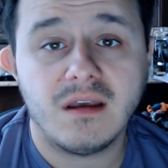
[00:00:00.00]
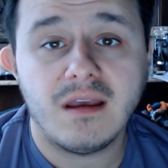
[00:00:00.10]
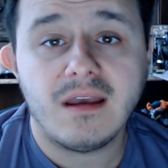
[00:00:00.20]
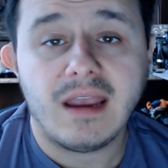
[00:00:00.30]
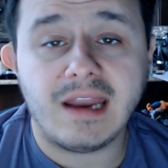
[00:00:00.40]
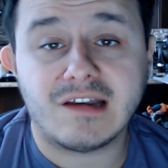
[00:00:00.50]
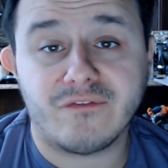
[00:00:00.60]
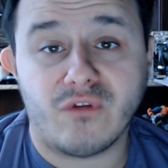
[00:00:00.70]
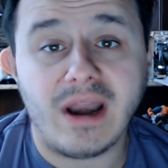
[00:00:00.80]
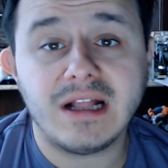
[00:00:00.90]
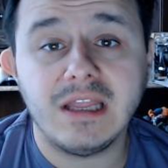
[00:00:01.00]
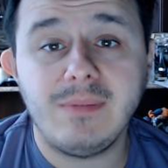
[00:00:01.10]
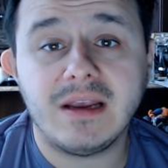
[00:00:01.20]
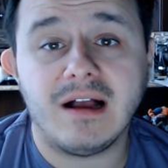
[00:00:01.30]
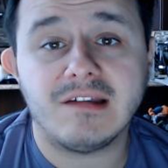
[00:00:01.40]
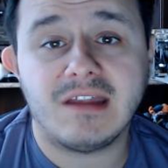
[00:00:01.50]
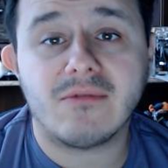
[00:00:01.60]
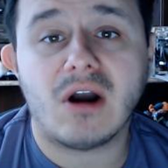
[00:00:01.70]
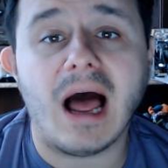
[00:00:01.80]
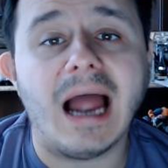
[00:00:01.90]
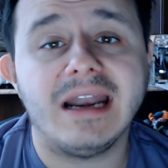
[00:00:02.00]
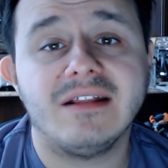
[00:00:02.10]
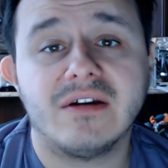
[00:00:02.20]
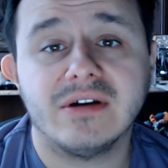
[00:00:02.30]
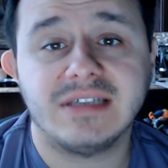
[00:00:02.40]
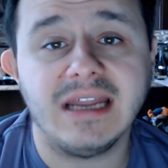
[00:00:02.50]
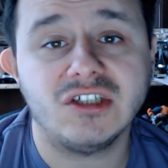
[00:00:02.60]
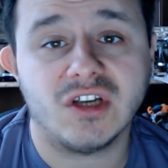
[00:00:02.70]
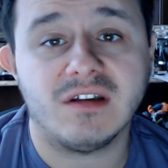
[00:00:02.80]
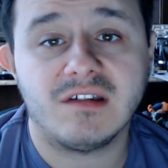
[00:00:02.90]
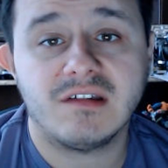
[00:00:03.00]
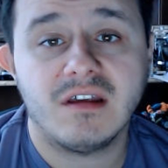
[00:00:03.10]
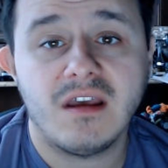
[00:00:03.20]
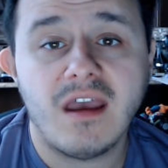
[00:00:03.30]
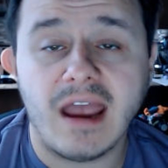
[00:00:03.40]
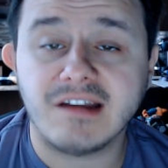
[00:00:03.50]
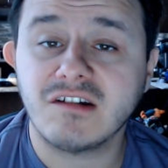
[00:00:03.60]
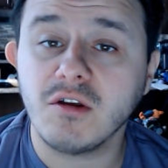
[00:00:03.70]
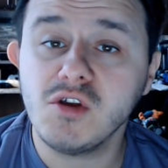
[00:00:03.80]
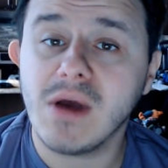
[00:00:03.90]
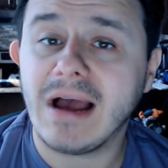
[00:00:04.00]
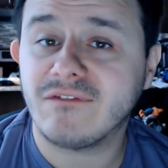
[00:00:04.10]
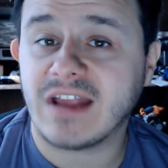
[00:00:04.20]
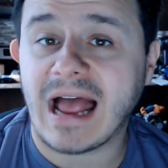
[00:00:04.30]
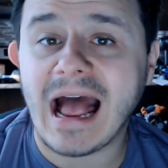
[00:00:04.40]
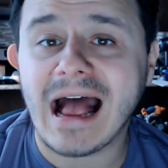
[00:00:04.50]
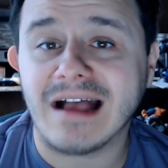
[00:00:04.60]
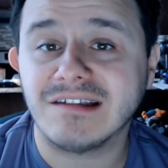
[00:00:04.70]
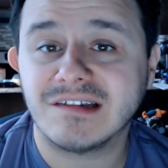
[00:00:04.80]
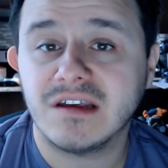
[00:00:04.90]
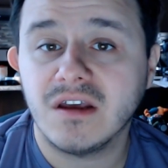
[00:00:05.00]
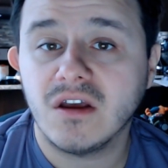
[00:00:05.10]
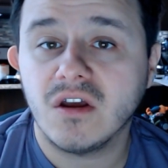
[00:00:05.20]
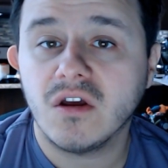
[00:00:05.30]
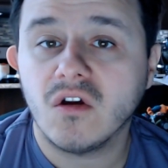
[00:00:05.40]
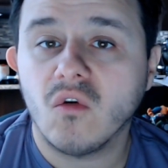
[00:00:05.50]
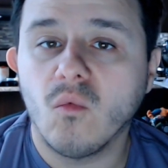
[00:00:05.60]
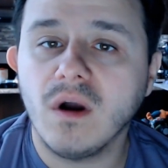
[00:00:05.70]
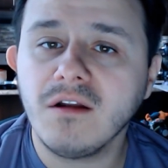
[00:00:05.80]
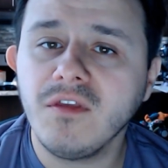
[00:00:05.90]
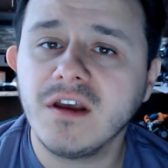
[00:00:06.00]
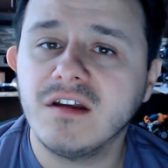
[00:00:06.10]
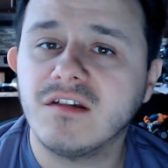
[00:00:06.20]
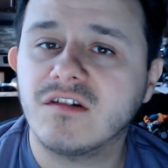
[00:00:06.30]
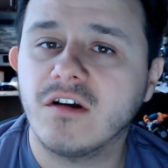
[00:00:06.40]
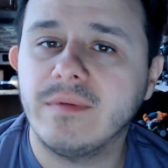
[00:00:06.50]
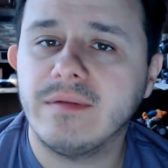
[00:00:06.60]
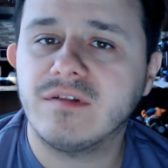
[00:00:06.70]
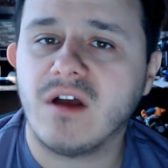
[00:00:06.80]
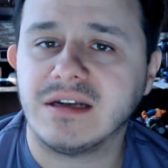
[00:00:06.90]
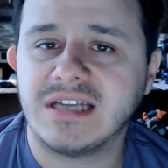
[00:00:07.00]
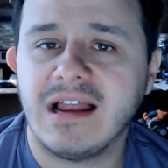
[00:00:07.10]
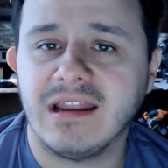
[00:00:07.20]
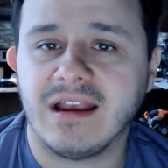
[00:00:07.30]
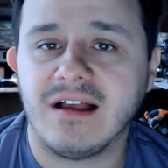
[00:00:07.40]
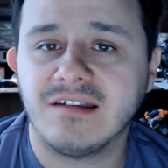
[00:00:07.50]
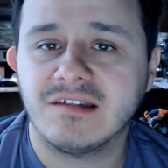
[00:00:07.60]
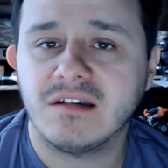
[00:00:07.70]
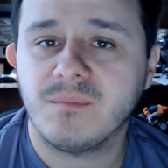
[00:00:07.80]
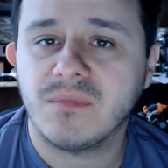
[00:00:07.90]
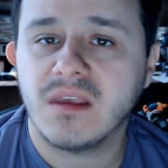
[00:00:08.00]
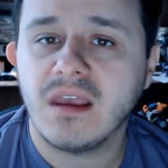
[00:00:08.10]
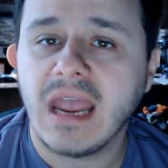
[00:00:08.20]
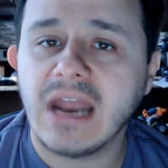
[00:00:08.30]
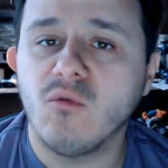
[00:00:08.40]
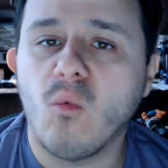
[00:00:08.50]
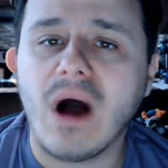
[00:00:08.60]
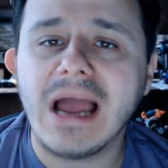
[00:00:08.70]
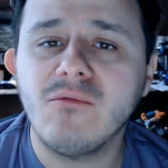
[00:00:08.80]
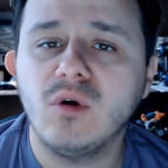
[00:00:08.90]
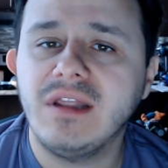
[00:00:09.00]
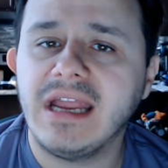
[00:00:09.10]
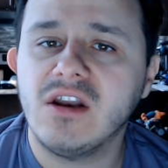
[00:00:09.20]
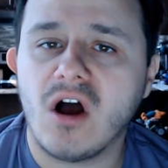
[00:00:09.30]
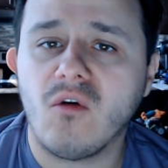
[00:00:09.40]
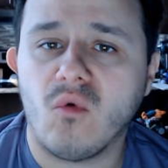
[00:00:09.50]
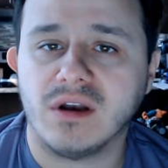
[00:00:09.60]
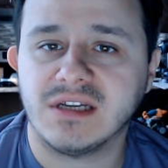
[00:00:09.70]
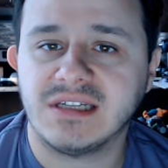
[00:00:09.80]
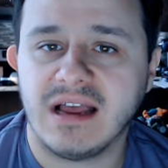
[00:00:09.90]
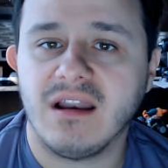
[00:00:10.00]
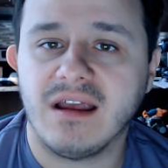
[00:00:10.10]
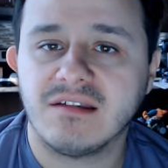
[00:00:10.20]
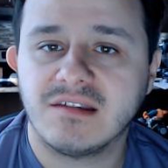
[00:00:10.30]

It's frankly because they were hiding their intentions. And so you have to ask, what are the Conservatives not telling us? And why would they not want to tell us?